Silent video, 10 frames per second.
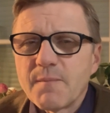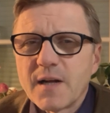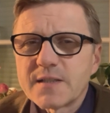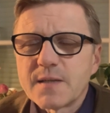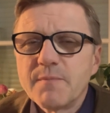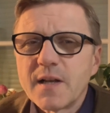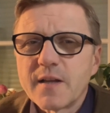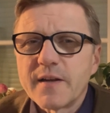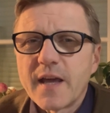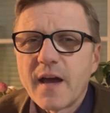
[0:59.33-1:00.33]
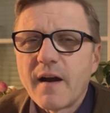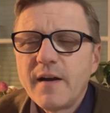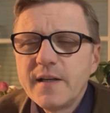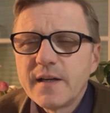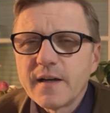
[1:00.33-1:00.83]
a multimillionaire
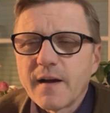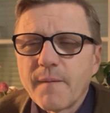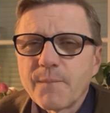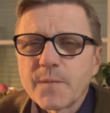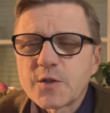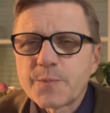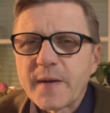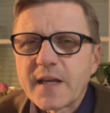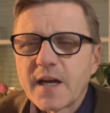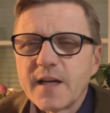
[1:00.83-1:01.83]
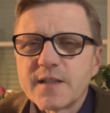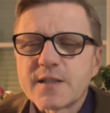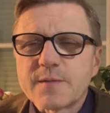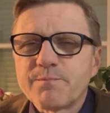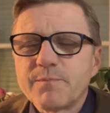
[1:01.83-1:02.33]
um, speaker in
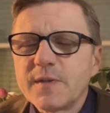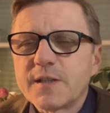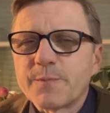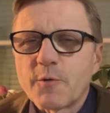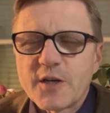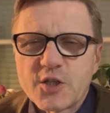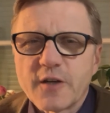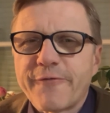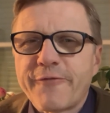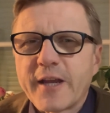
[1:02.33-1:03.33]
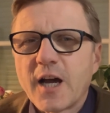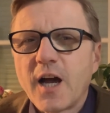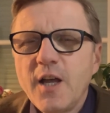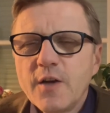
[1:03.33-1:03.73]
inspirational figure